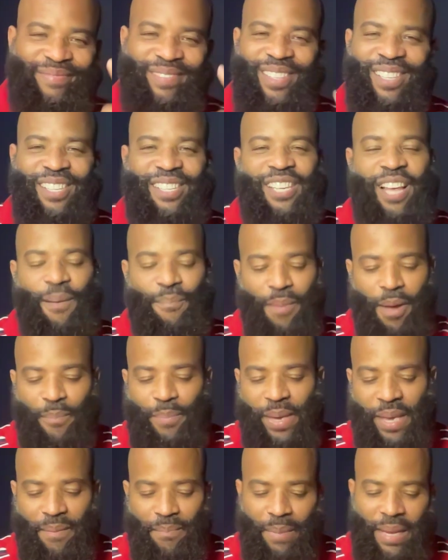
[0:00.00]
something up
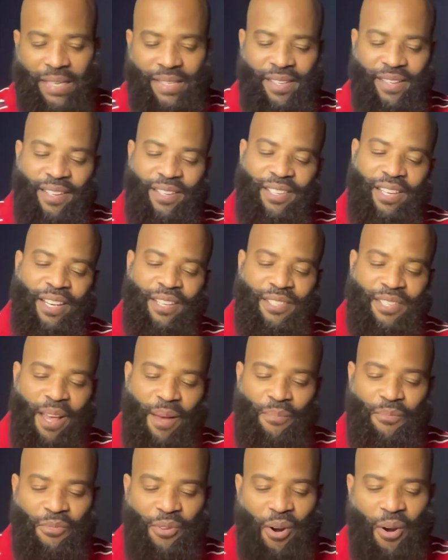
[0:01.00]
here missing. It's
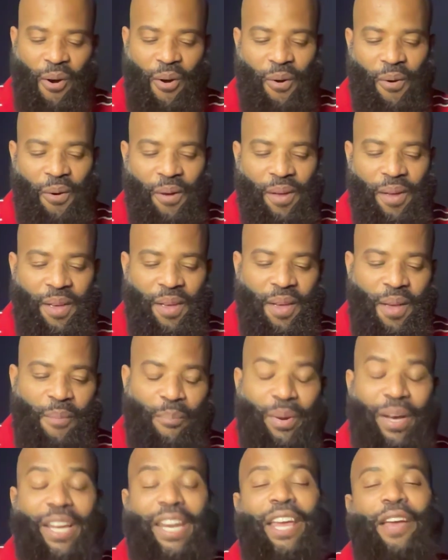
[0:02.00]
something wrong.
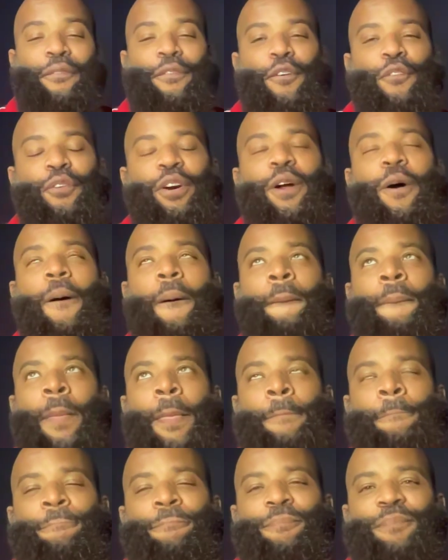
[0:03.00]
But for real,
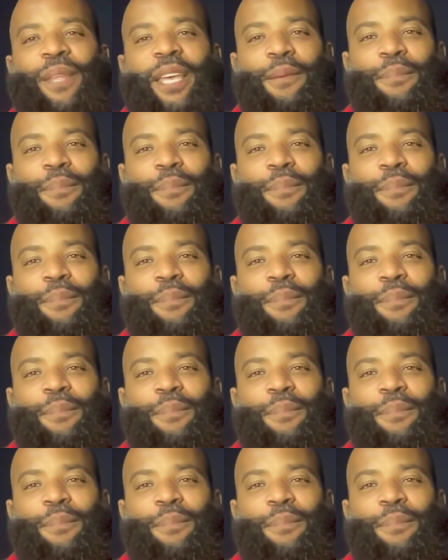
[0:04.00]
he